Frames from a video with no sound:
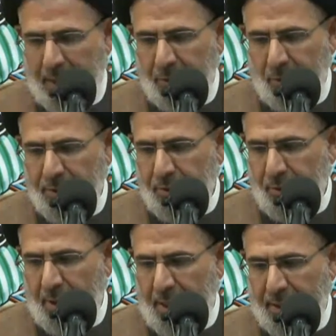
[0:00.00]
And
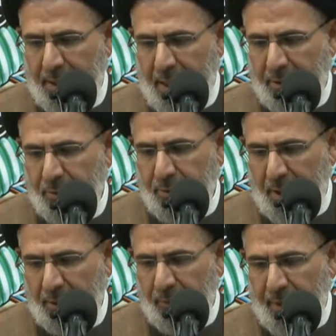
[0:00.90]
also, I'd like to
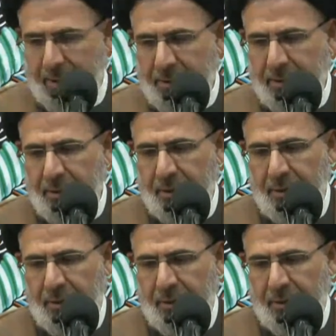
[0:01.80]
tell you that